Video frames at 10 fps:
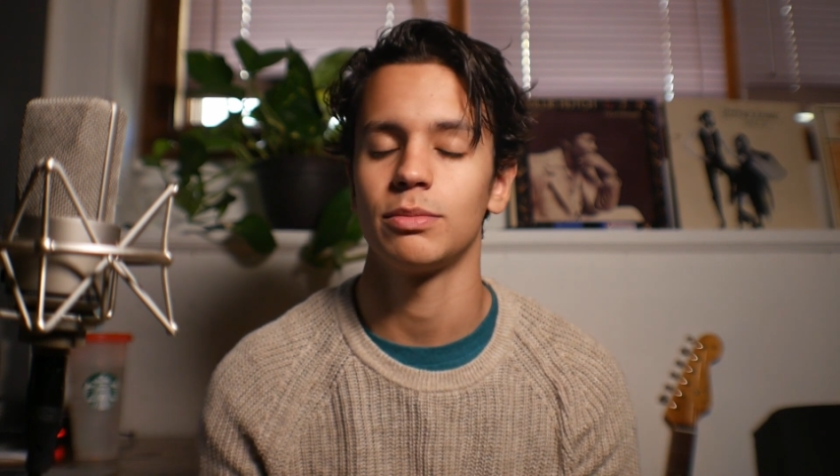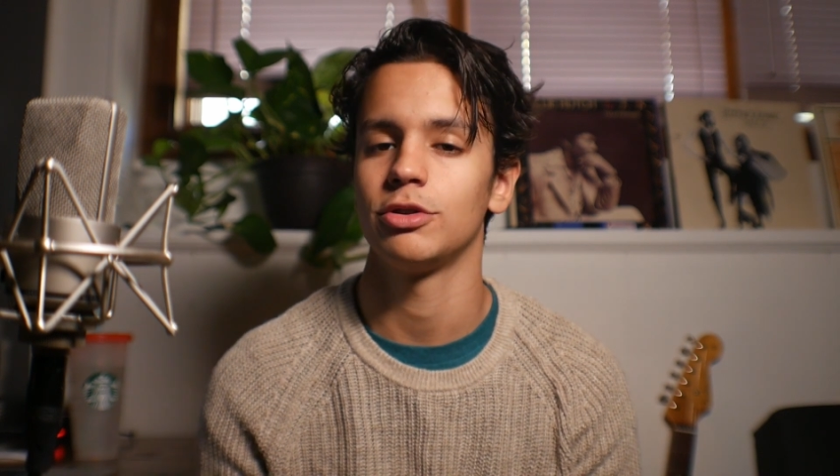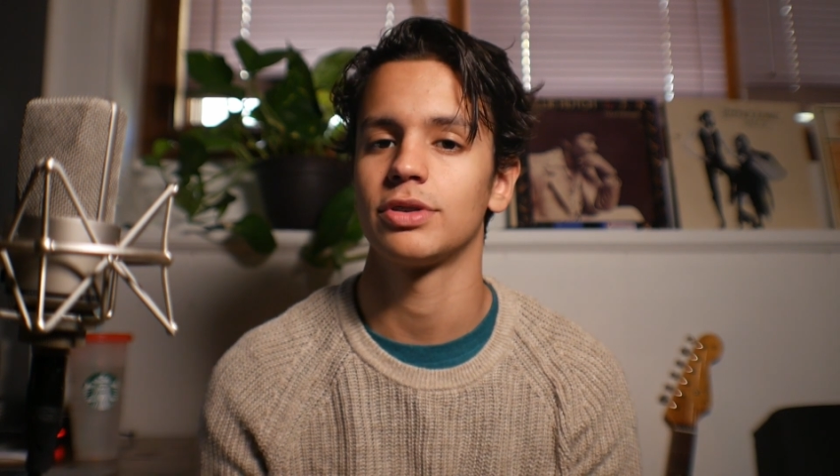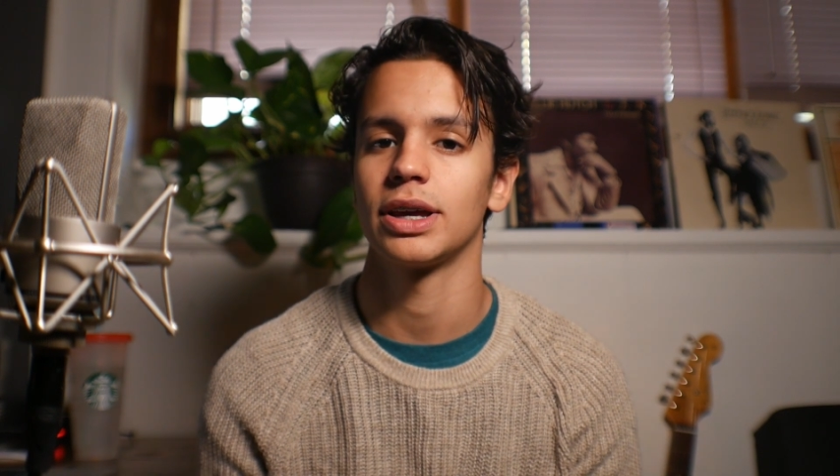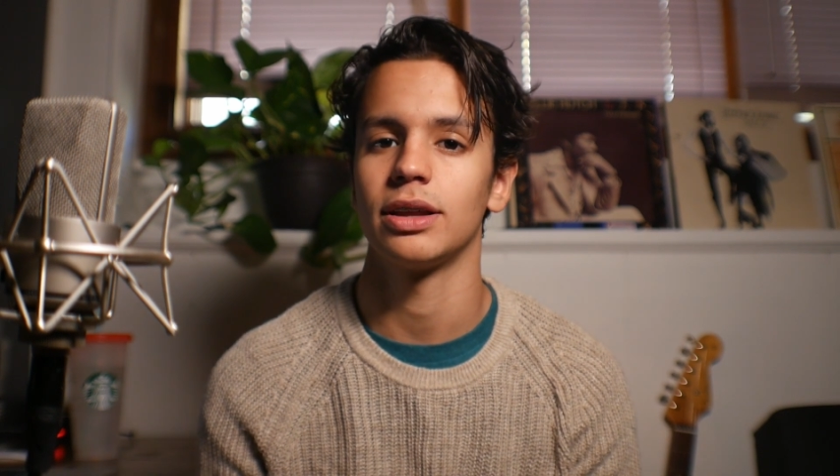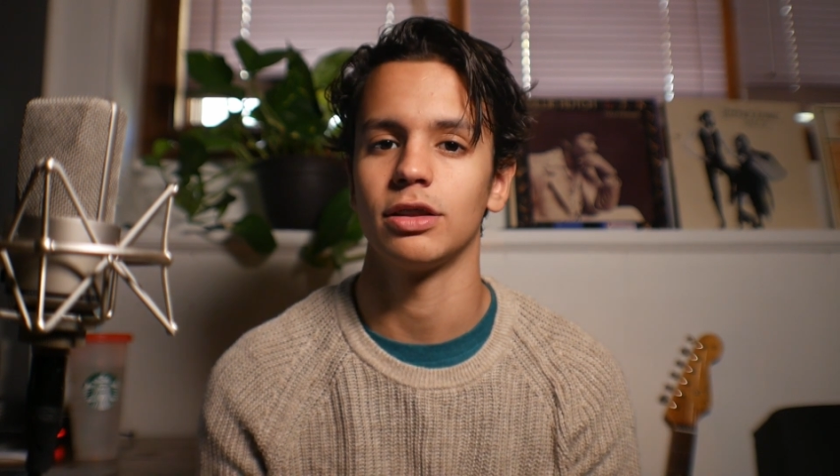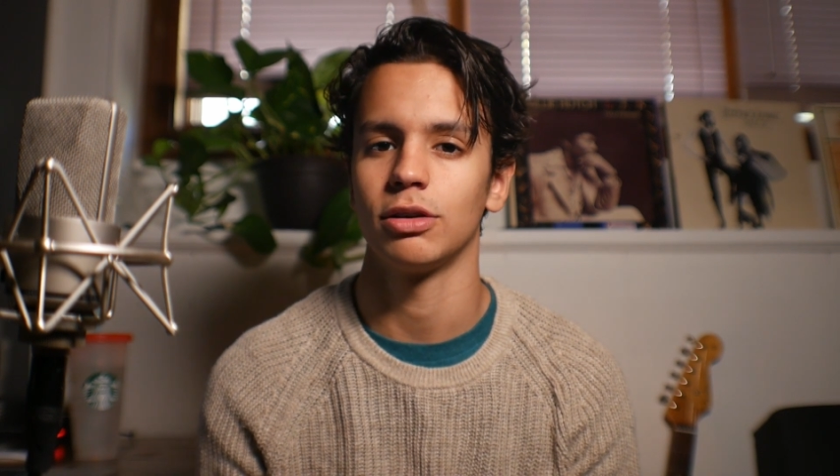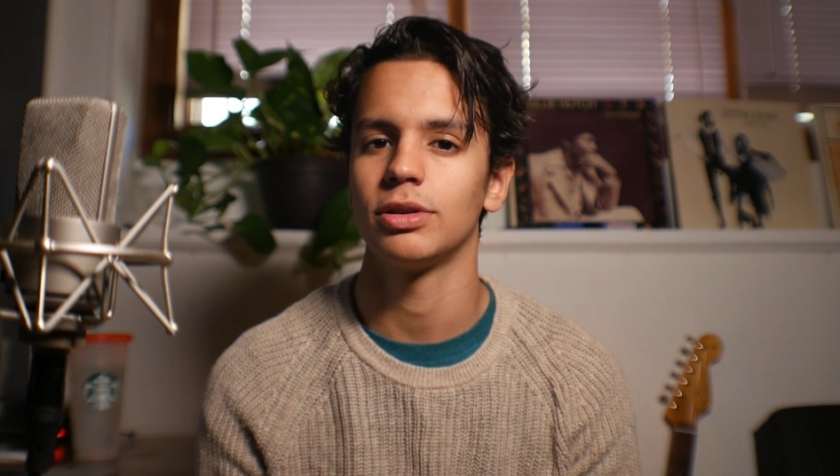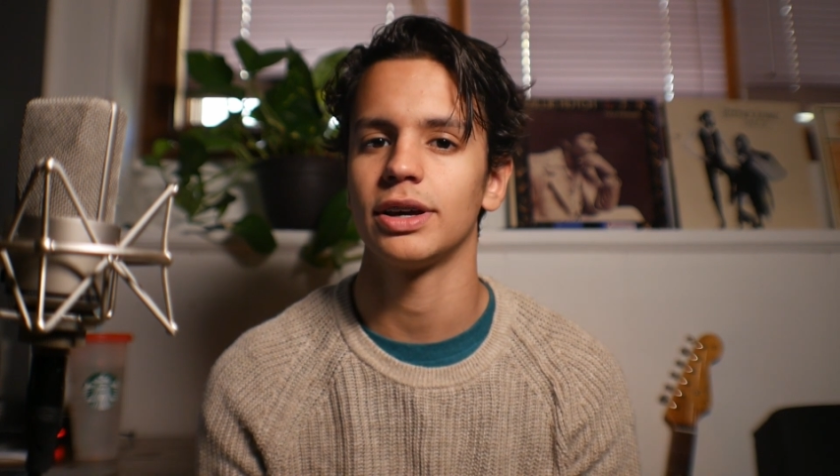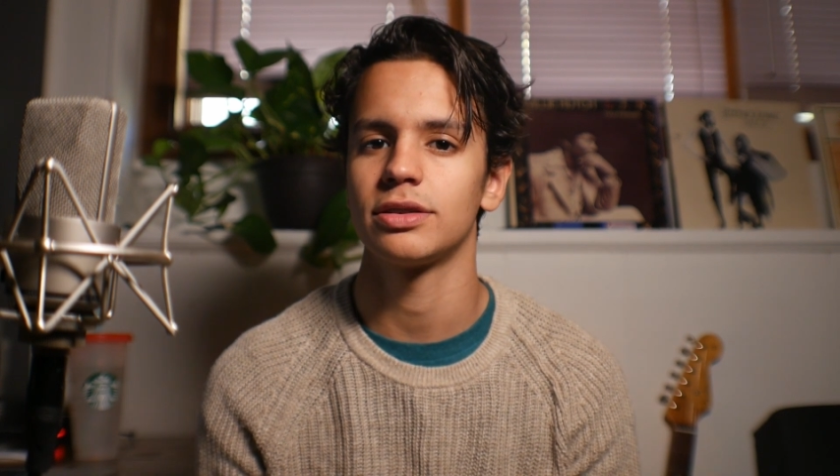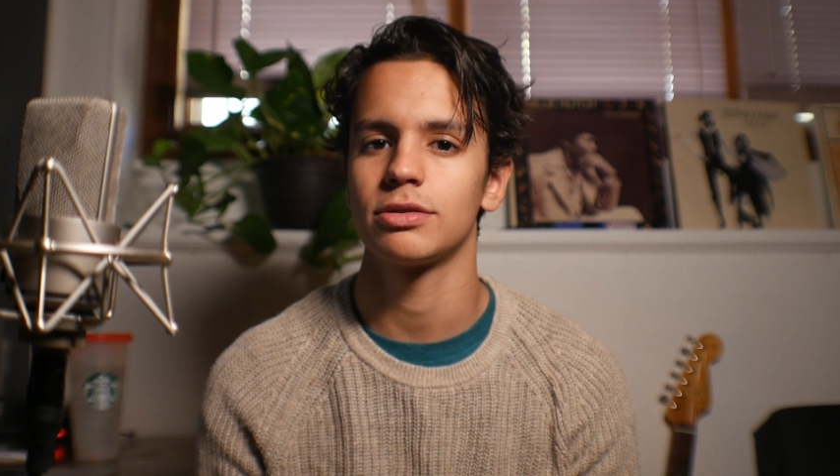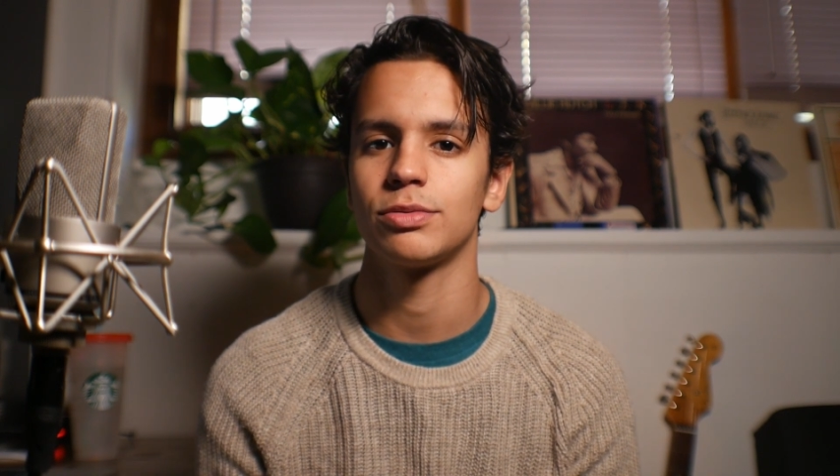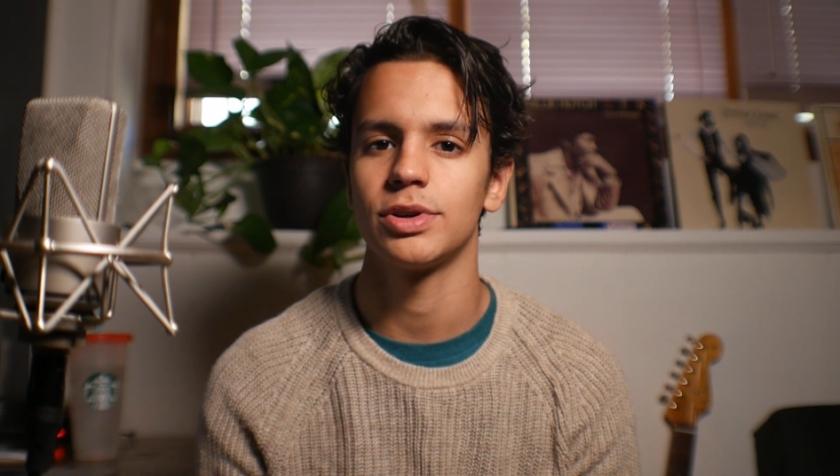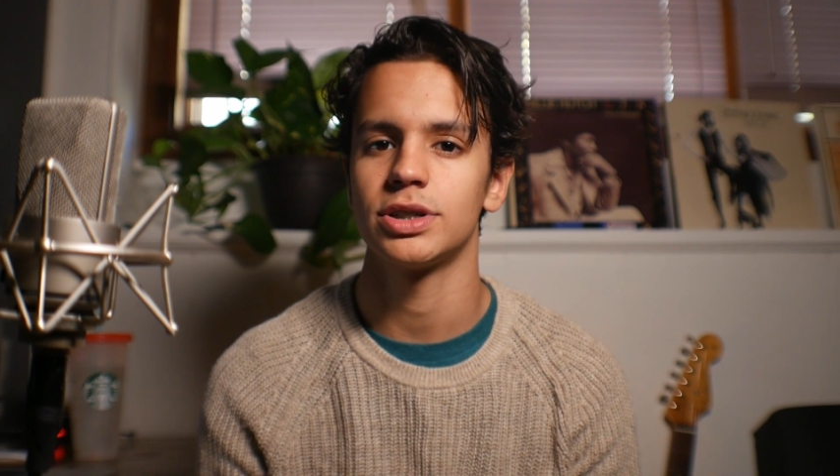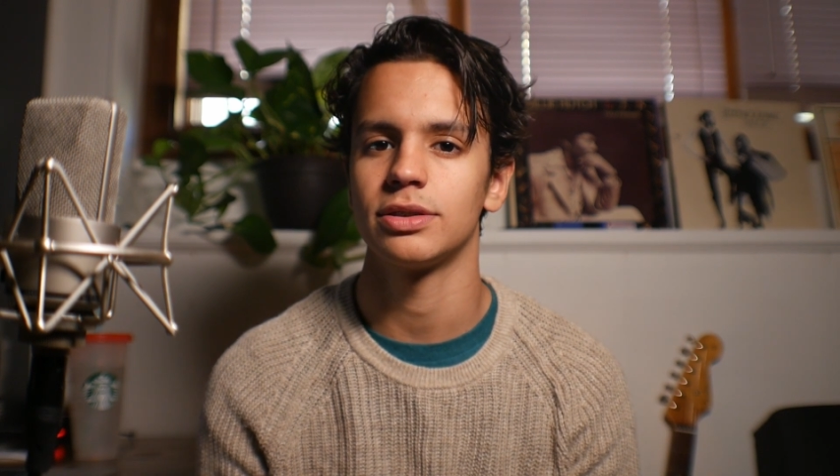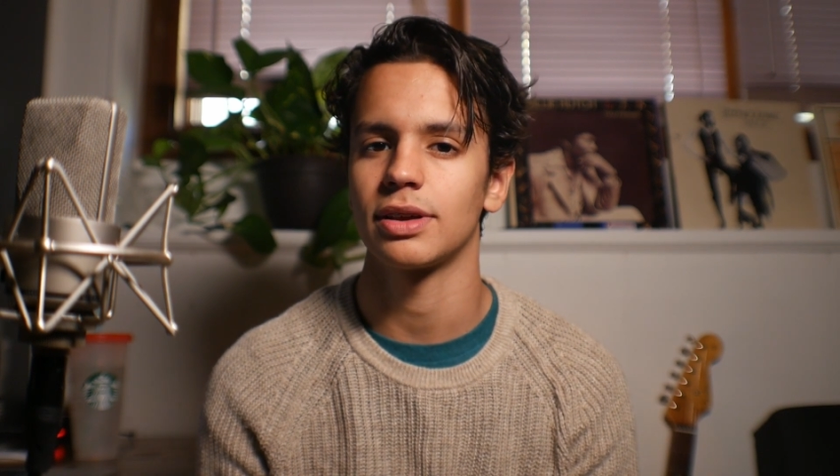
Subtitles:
using it in low light situations.